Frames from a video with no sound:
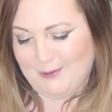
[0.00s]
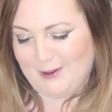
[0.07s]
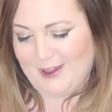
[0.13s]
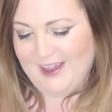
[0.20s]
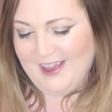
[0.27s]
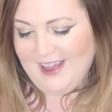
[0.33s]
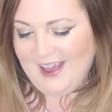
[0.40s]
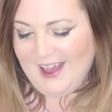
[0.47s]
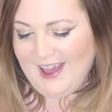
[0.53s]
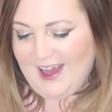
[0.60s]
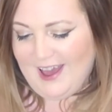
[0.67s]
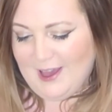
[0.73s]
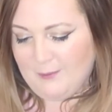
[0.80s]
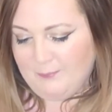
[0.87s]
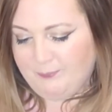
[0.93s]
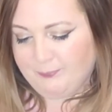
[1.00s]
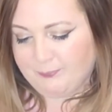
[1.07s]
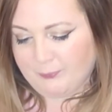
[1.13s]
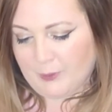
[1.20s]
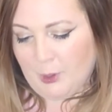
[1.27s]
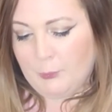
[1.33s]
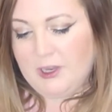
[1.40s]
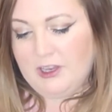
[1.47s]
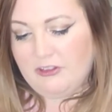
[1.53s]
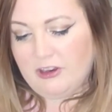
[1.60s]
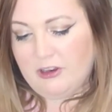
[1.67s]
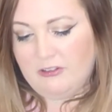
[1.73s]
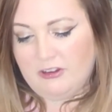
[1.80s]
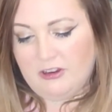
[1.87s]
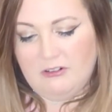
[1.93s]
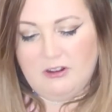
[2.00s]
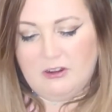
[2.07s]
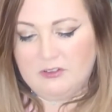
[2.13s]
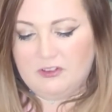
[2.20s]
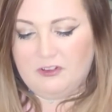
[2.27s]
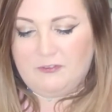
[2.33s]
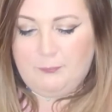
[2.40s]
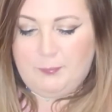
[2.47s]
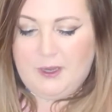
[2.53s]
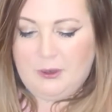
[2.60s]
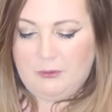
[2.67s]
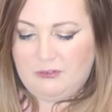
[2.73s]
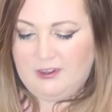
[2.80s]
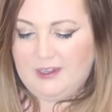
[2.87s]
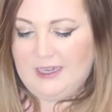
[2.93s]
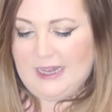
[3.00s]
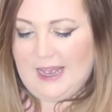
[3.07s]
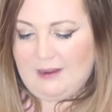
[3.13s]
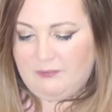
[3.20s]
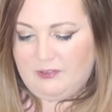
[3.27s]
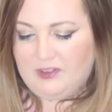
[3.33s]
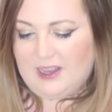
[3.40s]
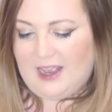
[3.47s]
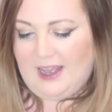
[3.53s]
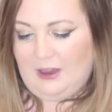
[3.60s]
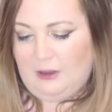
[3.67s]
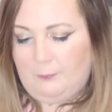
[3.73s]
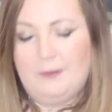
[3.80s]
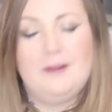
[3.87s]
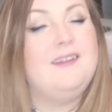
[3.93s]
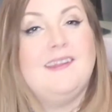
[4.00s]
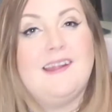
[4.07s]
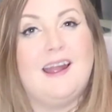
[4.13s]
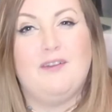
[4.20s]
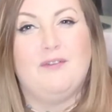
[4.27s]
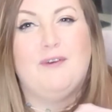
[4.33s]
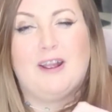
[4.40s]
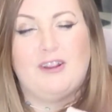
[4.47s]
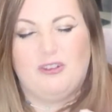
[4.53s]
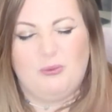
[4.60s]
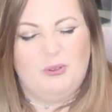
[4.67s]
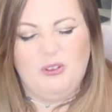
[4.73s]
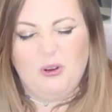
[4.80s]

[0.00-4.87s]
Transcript: But um, we do do lots of beauty, lifestyle, plus size fashion.